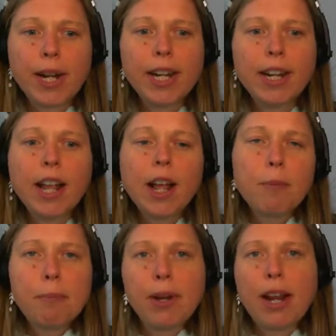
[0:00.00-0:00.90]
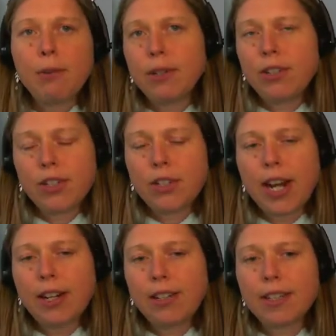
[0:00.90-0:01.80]
right? But I would
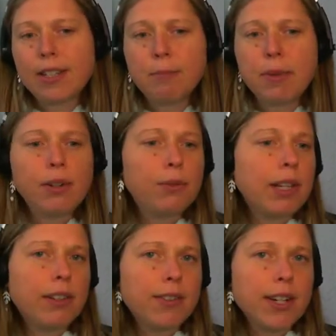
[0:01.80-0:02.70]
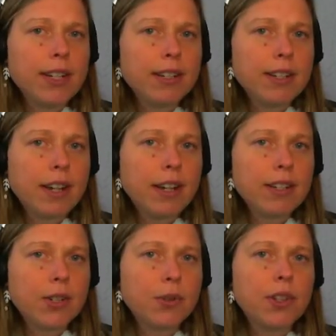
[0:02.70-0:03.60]
title it something relevant
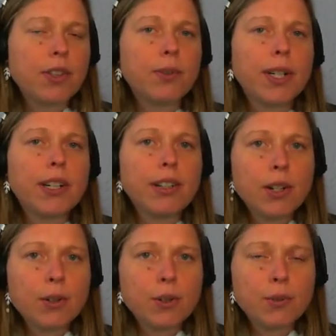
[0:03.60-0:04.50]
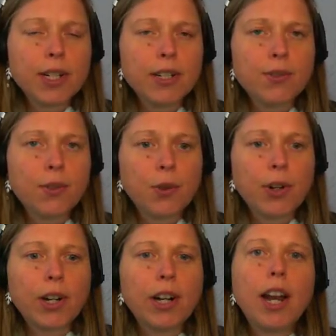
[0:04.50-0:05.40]
so that the reader knows what it's
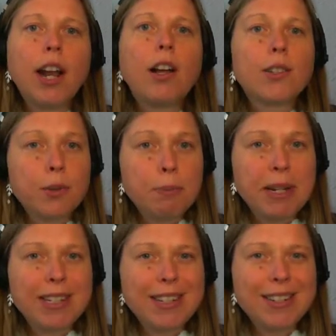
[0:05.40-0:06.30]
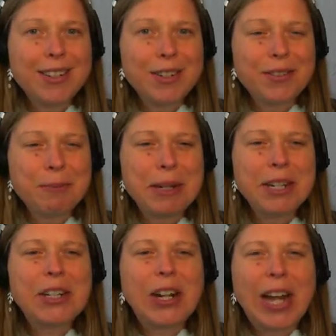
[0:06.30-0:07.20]
for. Also makes it easier for me
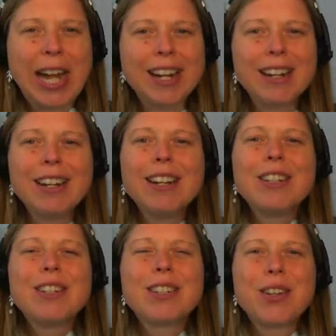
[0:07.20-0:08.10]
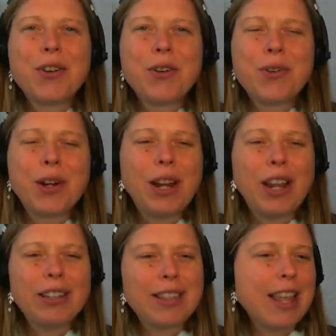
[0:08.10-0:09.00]
to grade. So
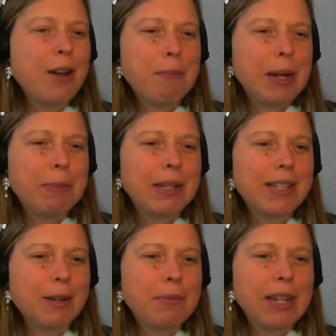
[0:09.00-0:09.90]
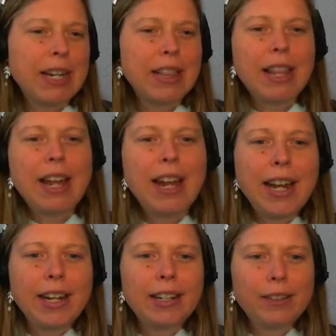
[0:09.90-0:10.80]
that might be something
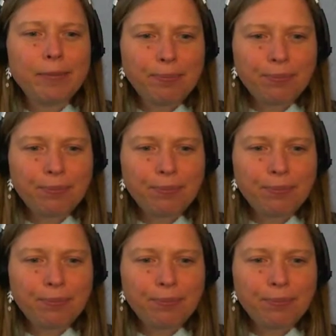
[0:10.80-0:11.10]
like